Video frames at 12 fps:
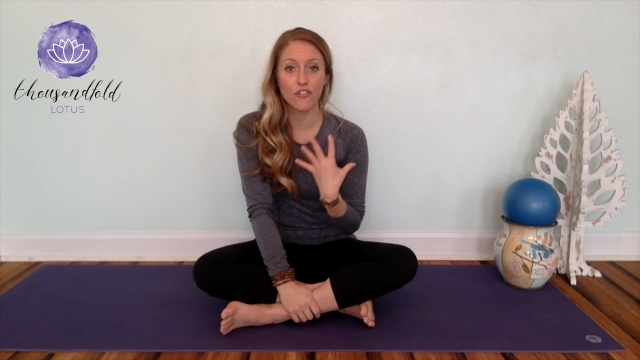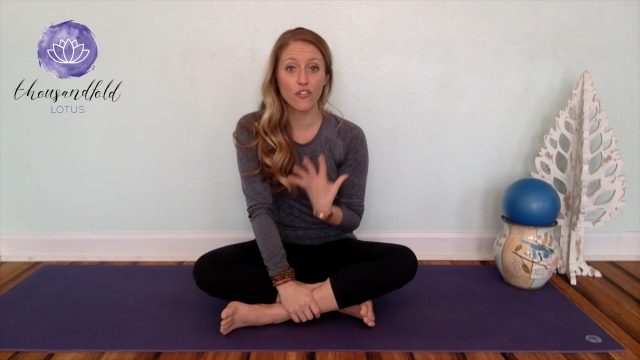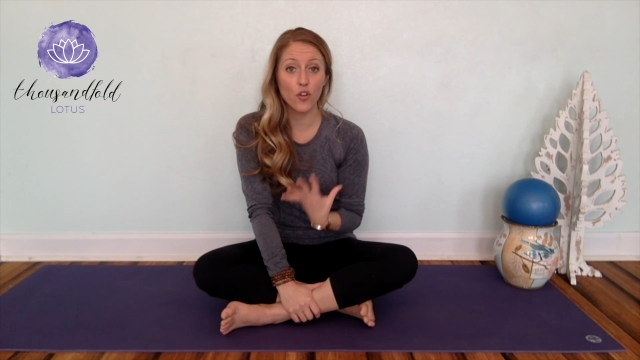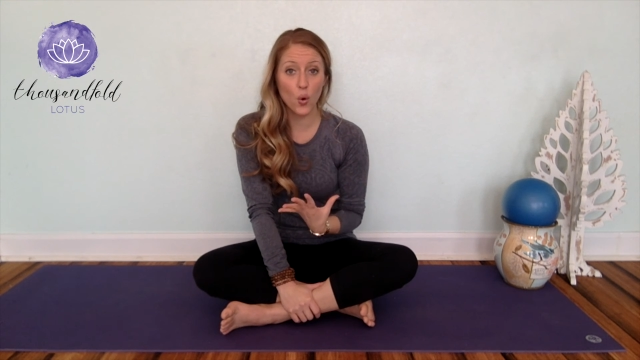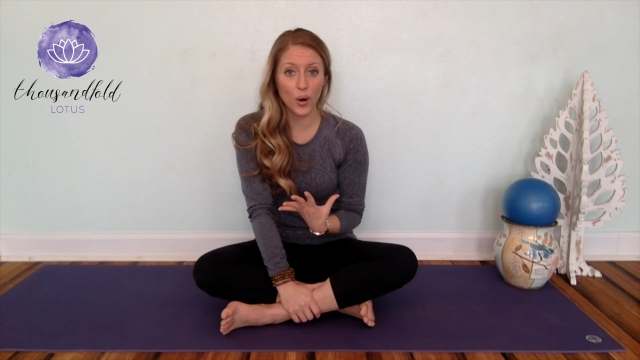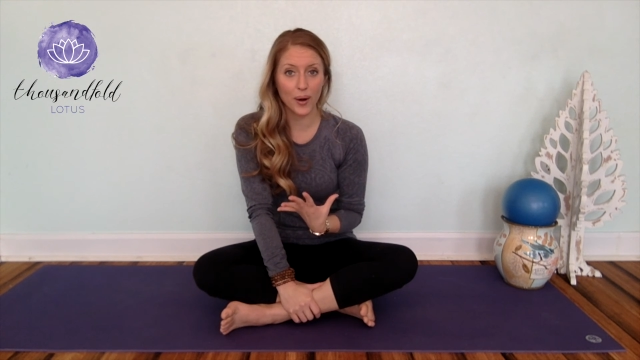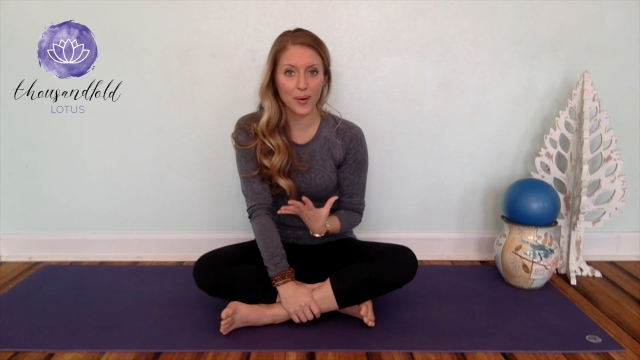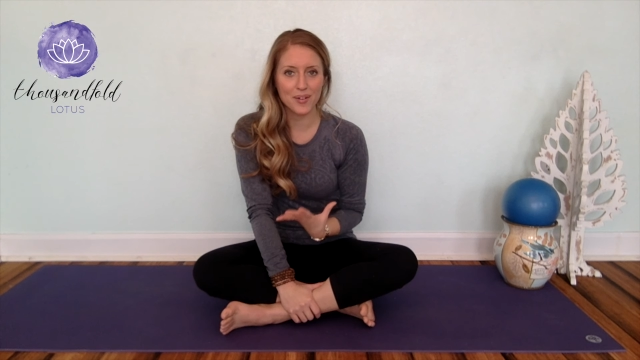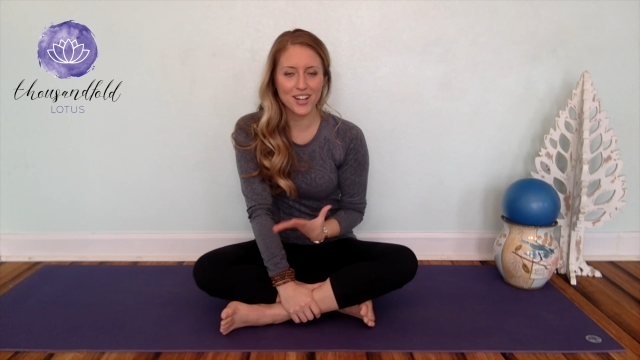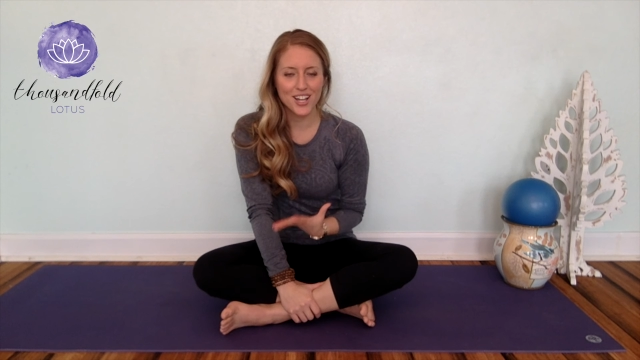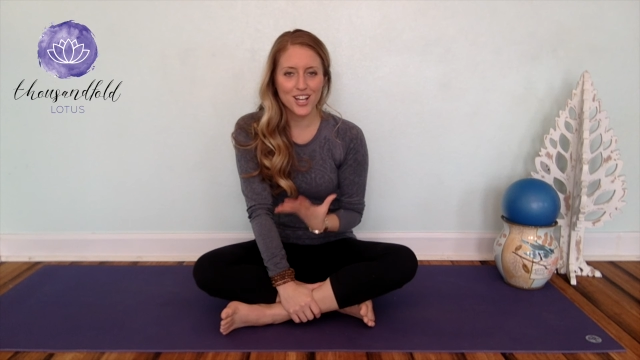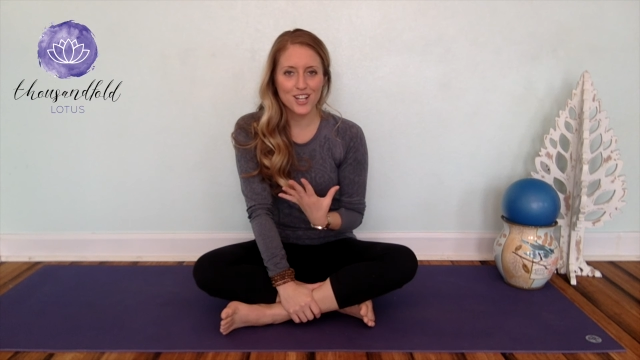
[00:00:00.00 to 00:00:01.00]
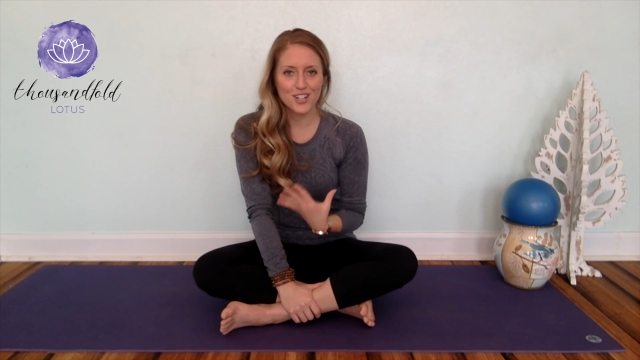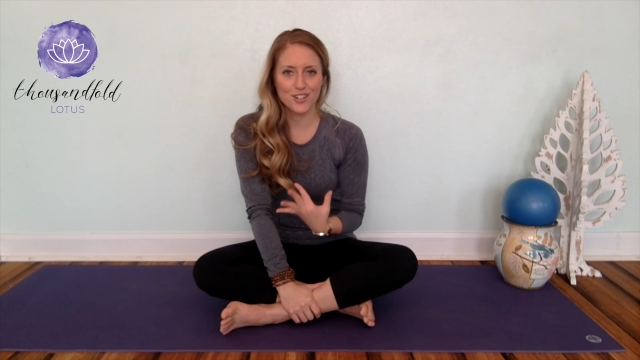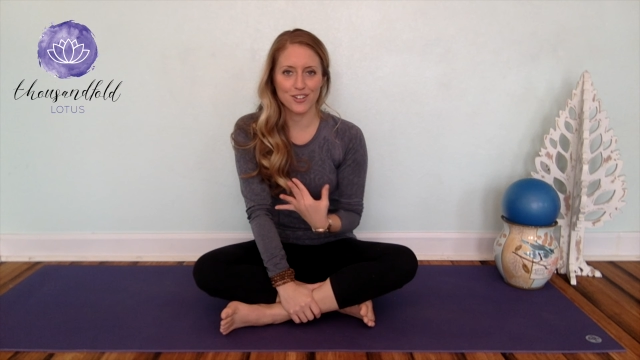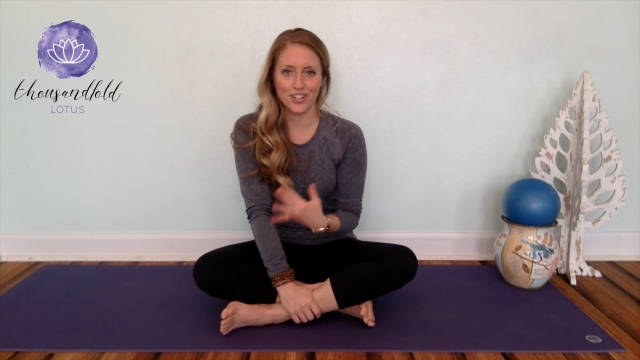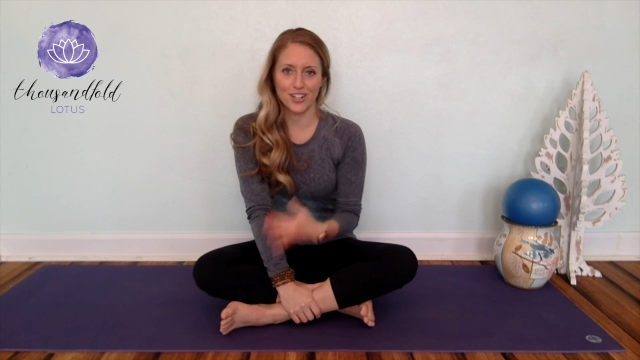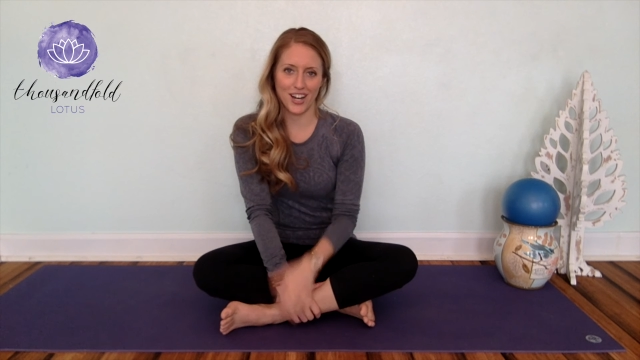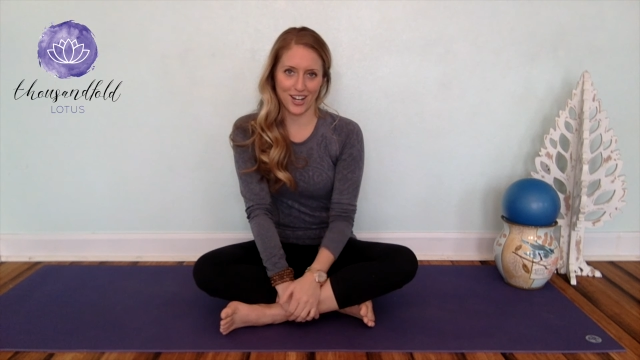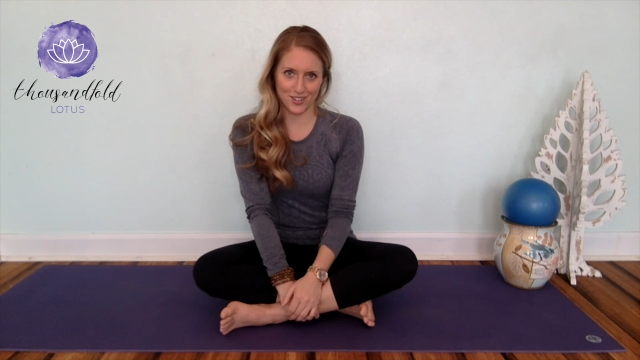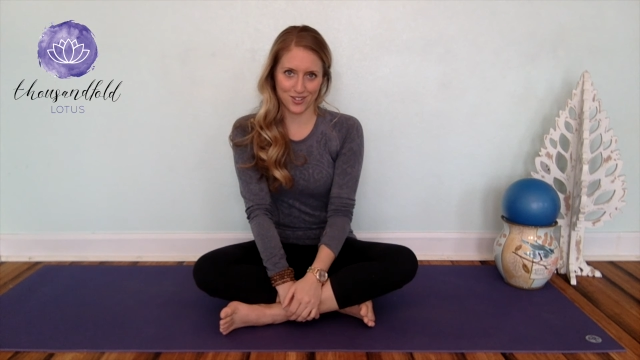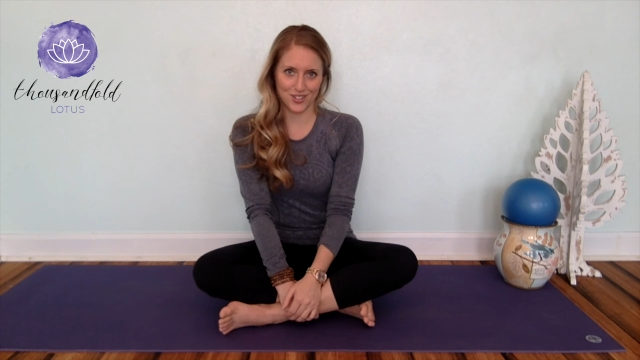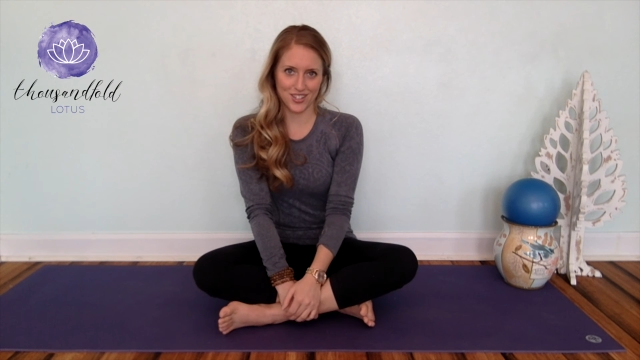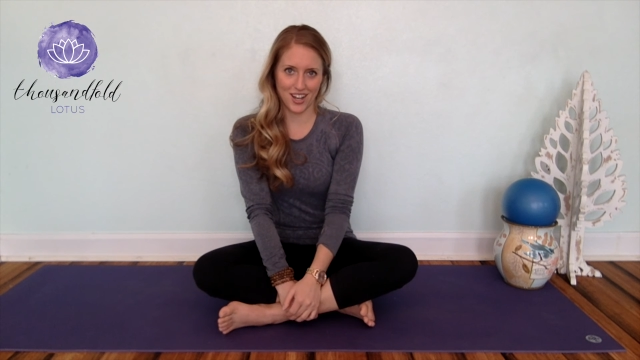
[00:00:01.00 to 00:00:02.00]
form during your
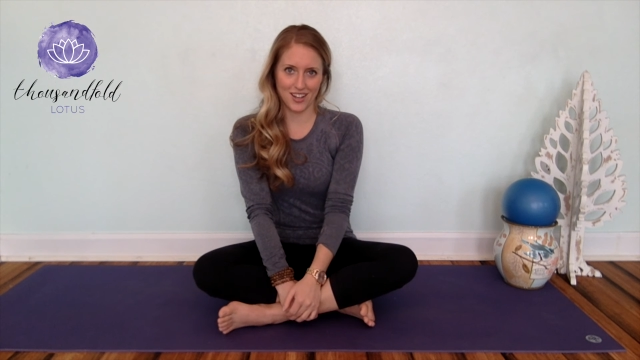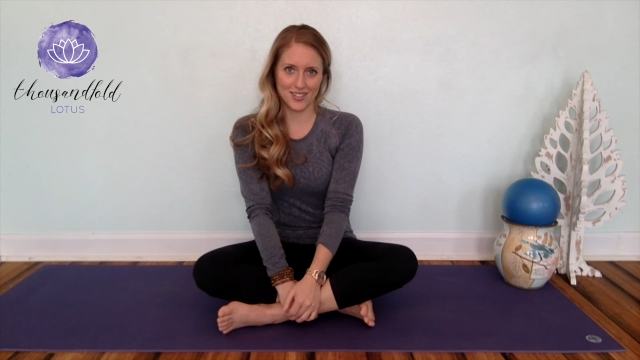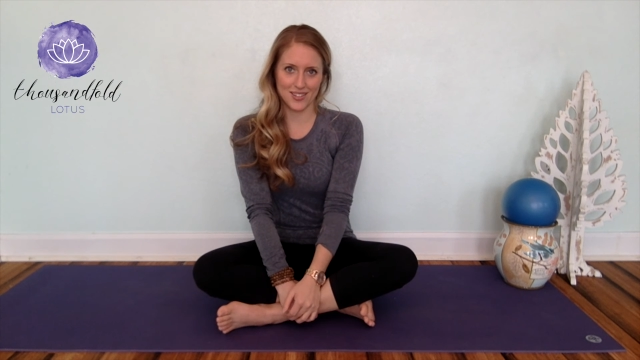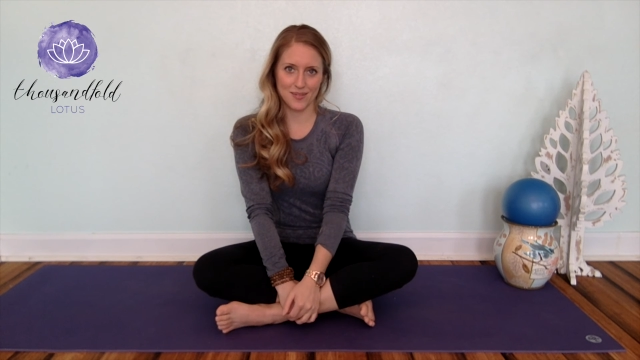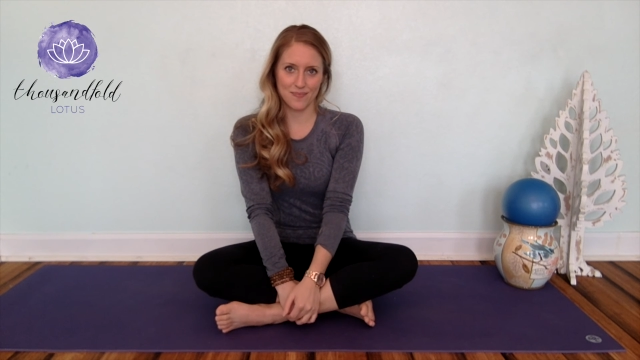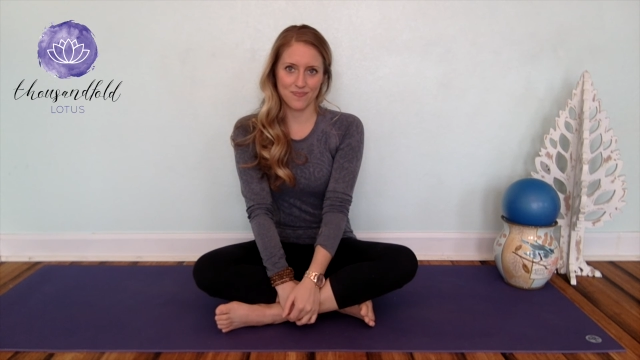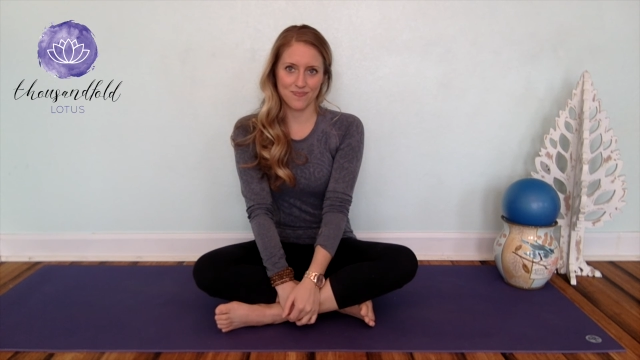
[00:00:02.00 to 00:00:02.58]
exercise.